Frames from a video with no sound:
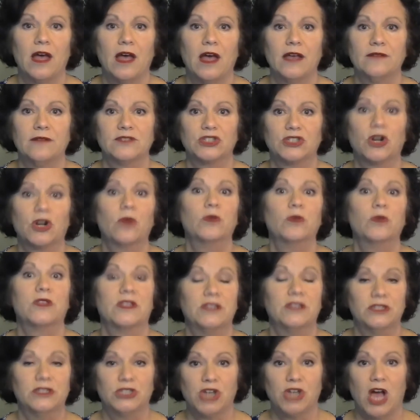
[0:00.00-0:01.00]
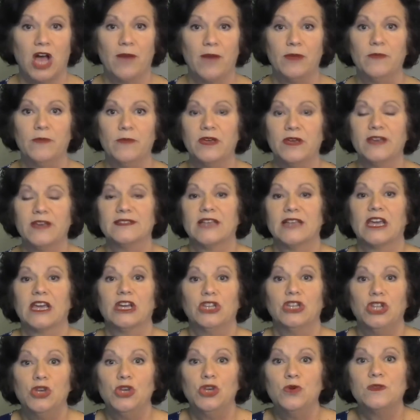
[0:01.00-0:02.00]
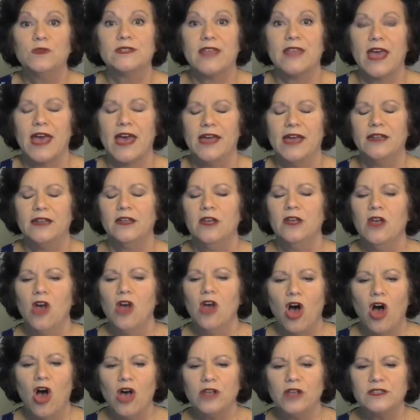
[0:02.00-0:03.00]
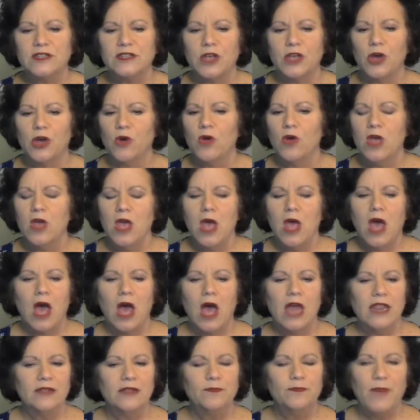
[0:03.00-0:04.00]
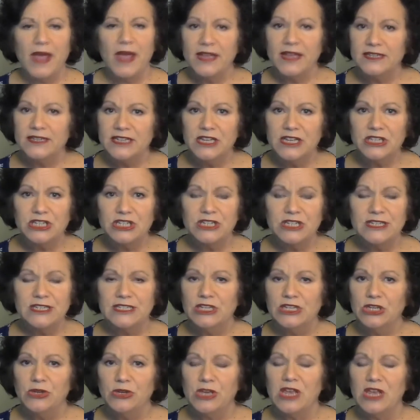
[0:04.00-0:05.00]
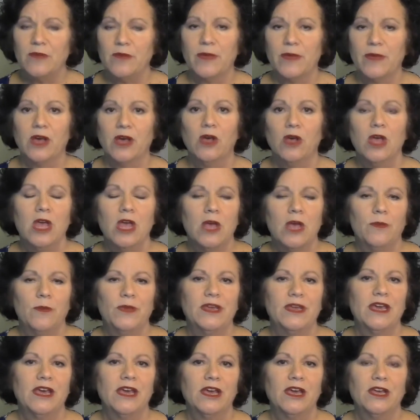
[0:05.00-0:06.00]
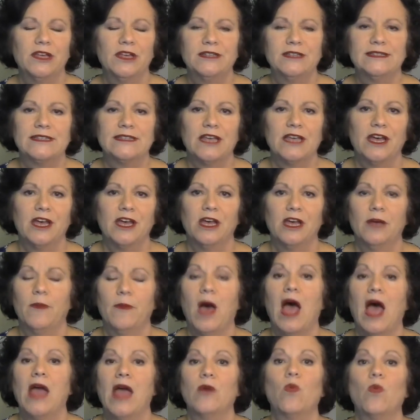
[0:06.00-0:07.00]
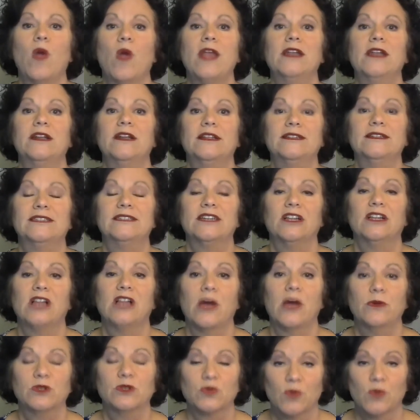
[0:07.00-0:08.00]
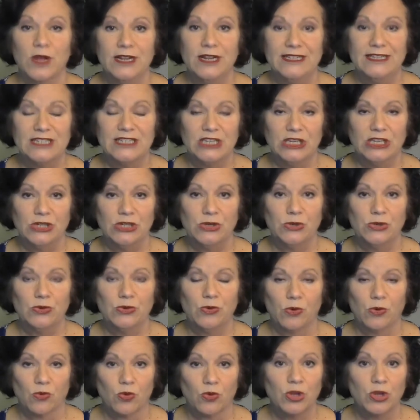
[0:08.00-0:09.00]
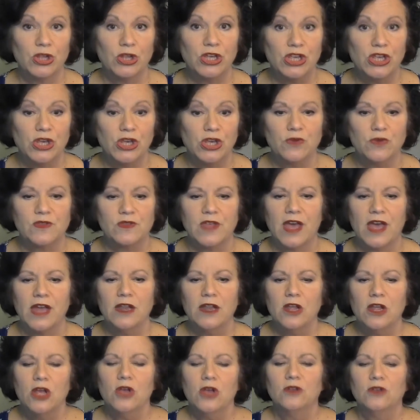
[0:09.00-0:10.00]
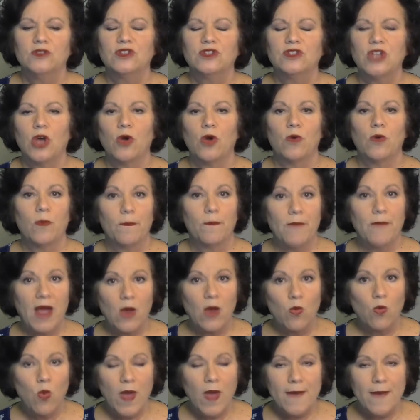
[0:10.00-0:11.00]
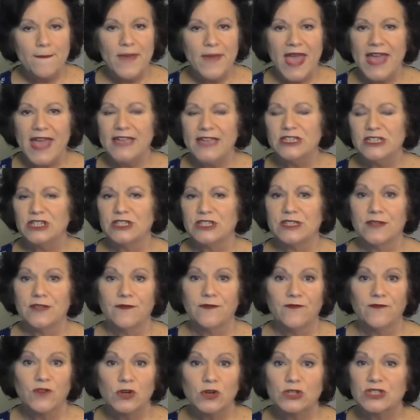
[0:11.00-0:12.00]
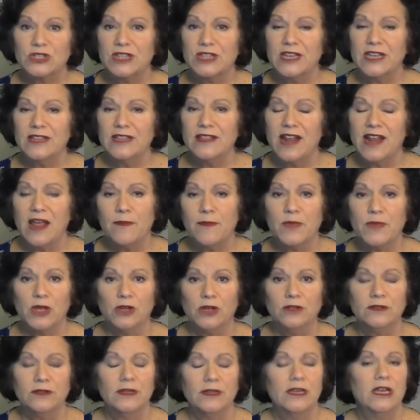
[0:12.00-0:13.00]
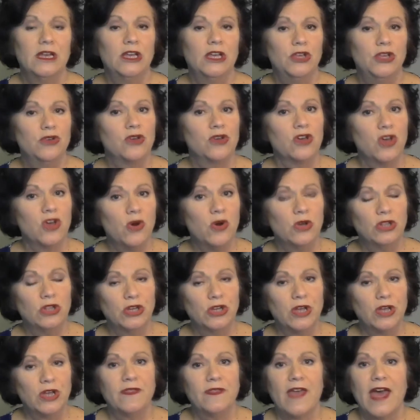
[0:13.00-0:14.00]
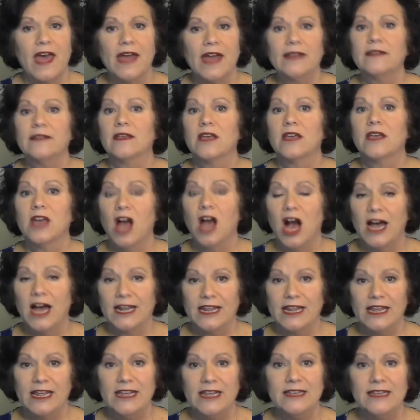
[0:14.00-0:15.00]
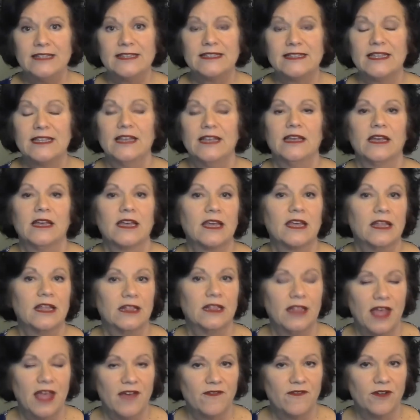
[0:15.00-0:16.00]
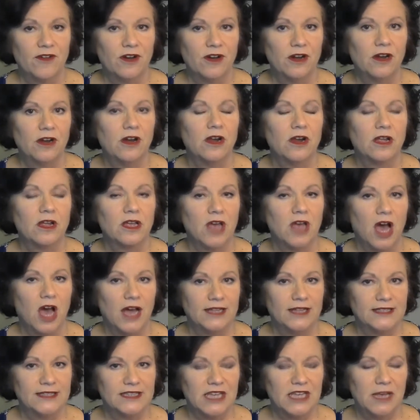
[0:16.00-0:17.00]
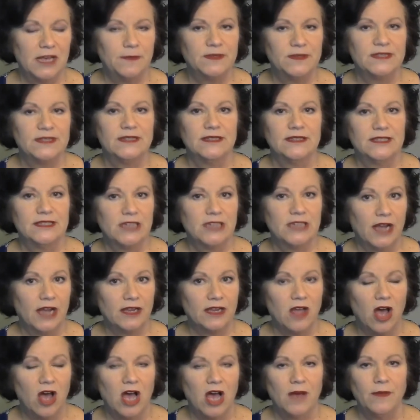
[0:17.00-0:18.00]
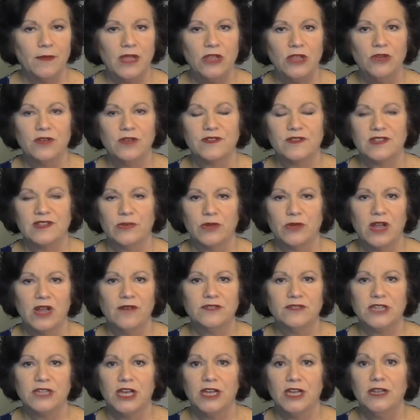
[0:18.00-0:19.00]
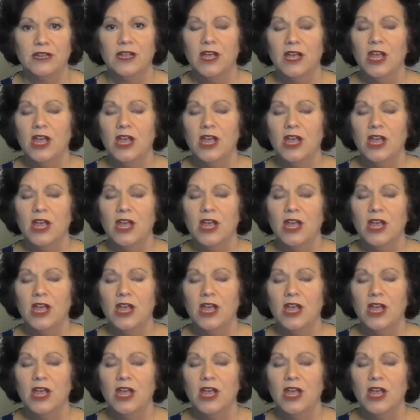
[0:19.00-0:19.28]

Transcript: I started with Kajabi because I could use that. Also, I didn't pay attention to email because I waited until I was ready to really use that. So my web page is the first thing that I built. You can go and look at that, ConniesCleverConcepts.com, and you can see what I've done.